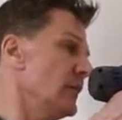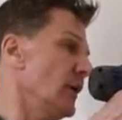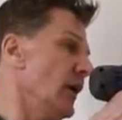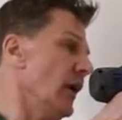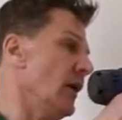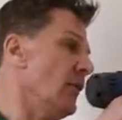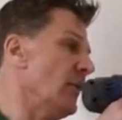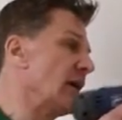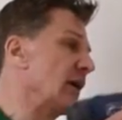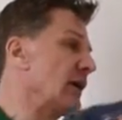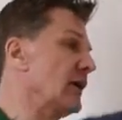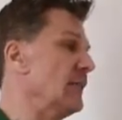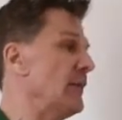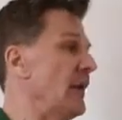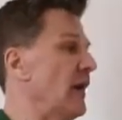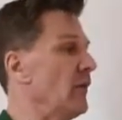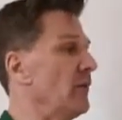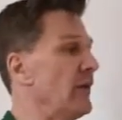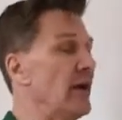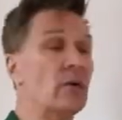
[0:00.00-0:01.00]
I reckon
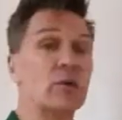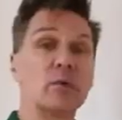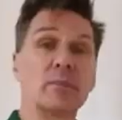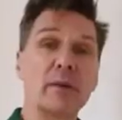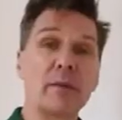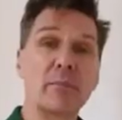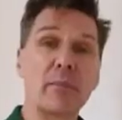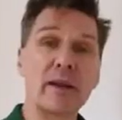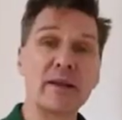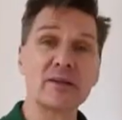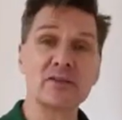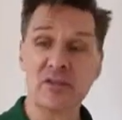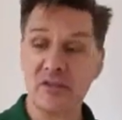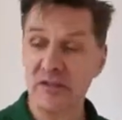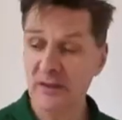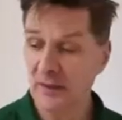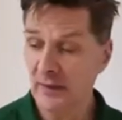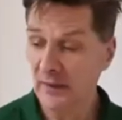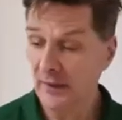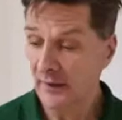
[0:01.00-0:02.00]
about there would be
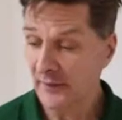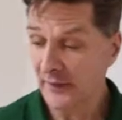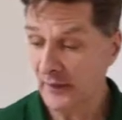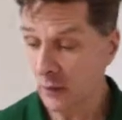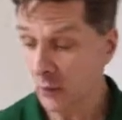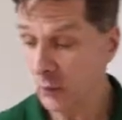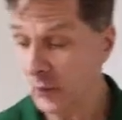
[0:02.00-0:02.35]
plenty. Then all